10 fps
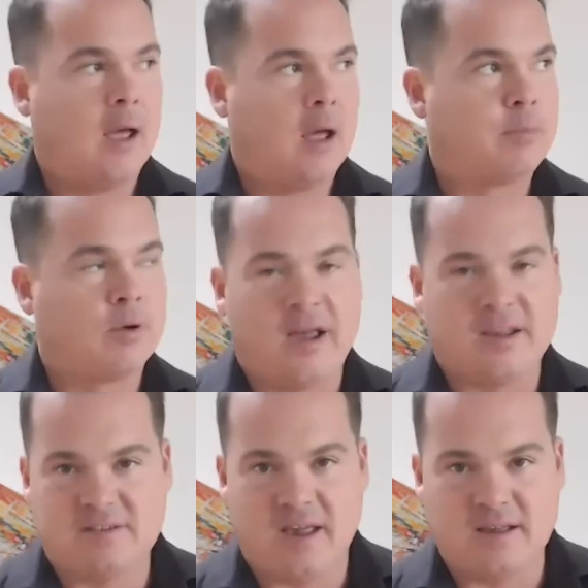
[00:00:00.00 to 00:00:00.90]

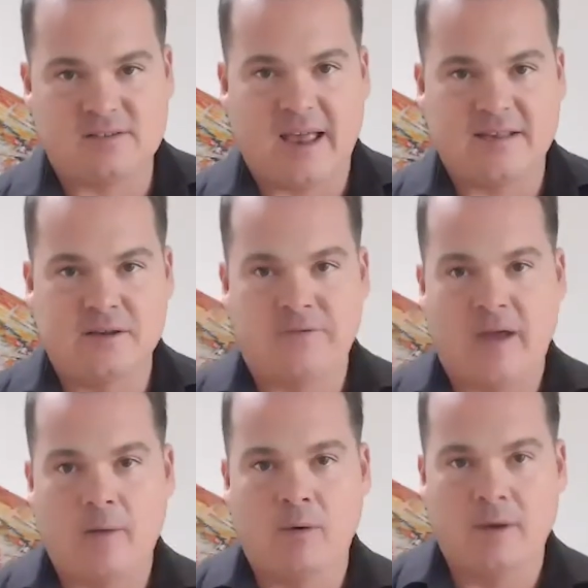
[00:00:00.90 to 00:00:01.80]
process, as if I
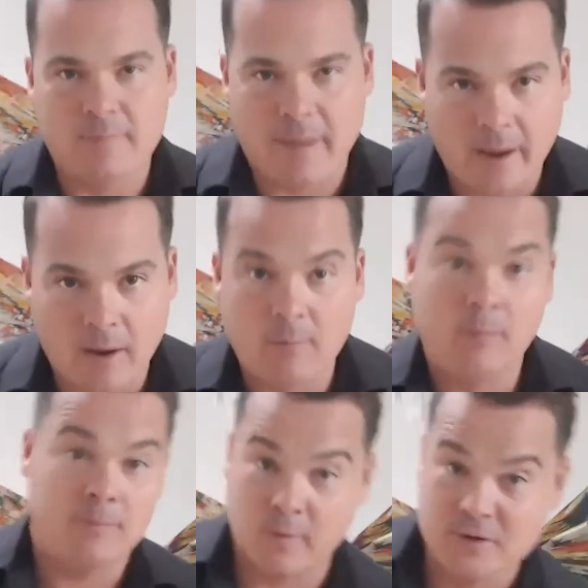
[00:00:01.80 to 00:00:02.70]
were in my home,
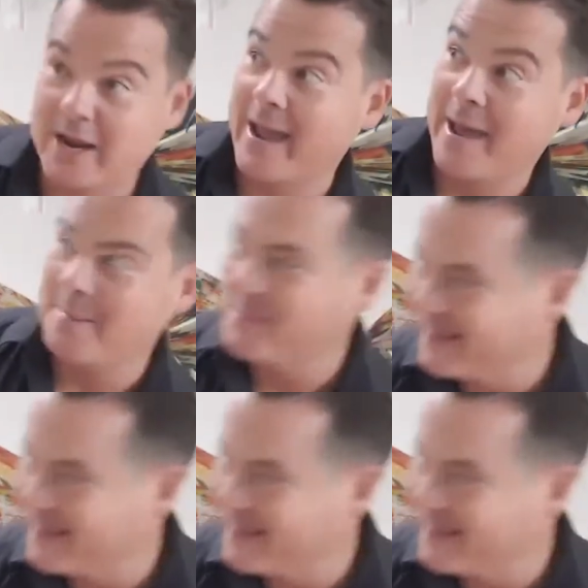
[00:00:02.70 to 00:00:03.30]
which I am,